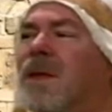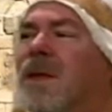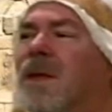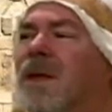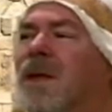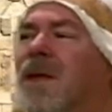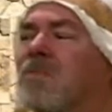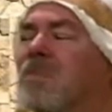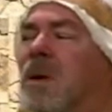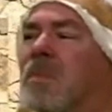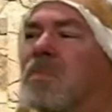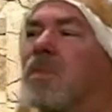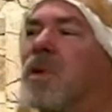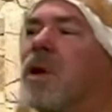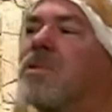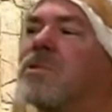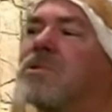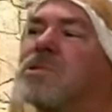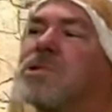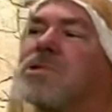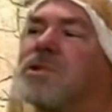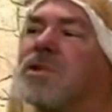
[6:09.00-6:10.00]
And my
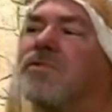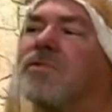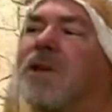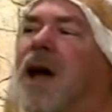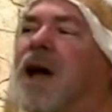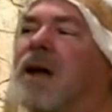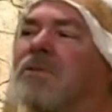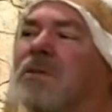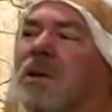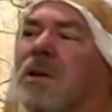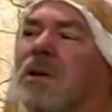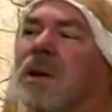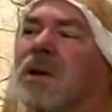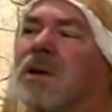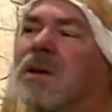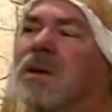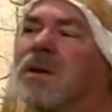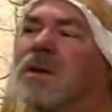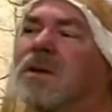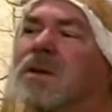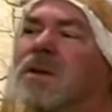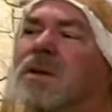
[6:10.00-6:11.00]
brother survived it.
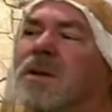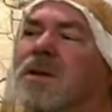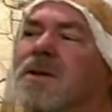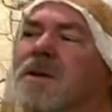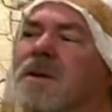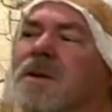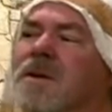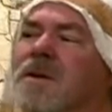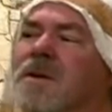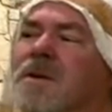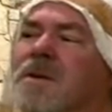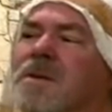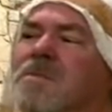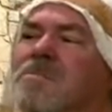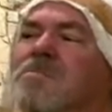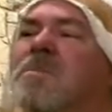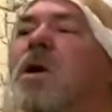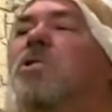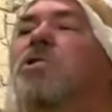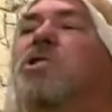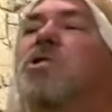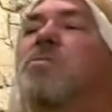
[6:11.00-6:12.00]

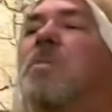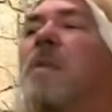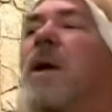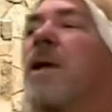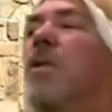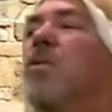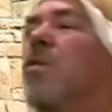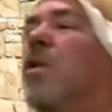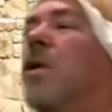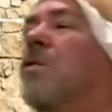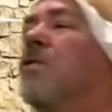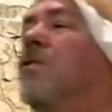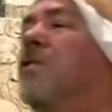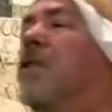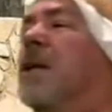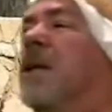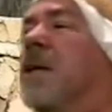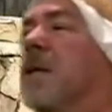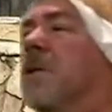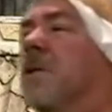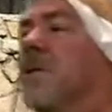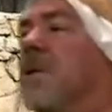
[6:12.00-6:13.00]
Most men would have
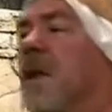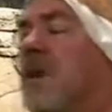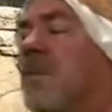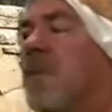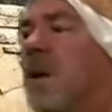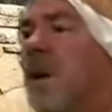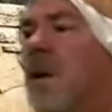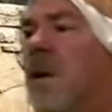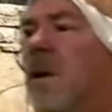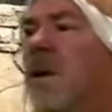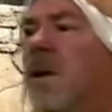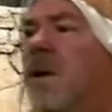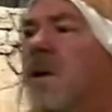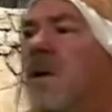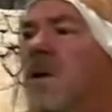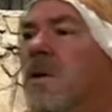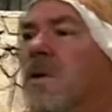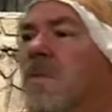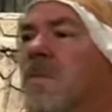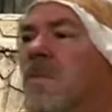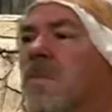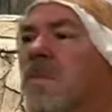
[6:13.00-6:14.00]
killed them.
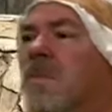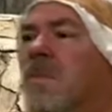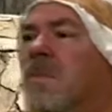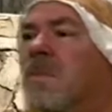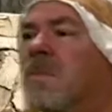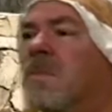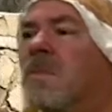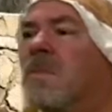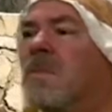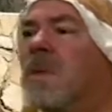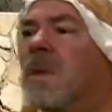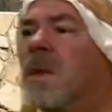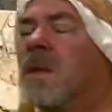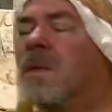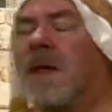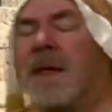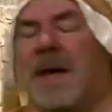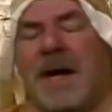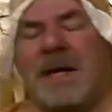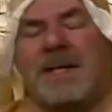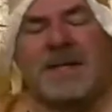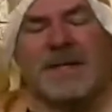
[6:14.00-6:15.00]

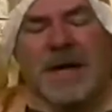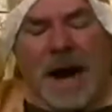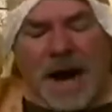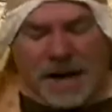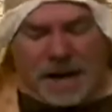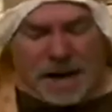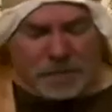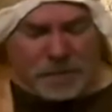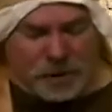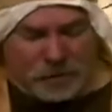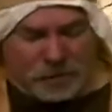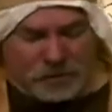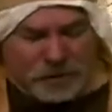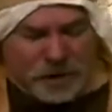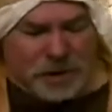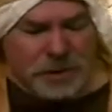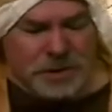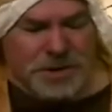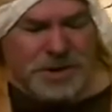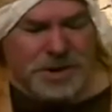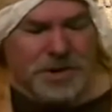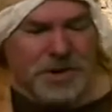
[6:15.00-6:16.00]
They untied him, he
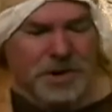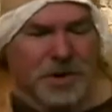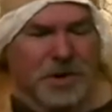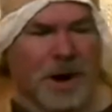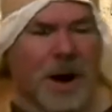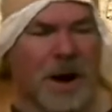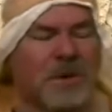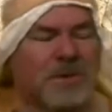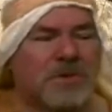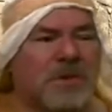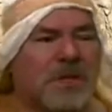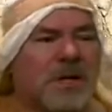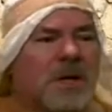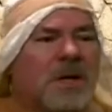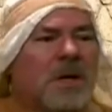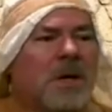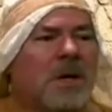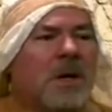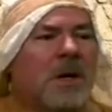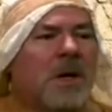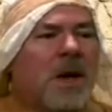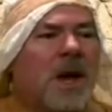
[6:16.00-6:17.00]
fell to the ground.
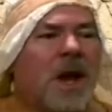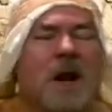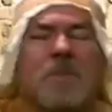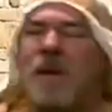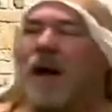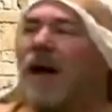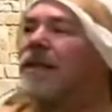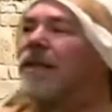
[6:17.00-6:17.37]
And about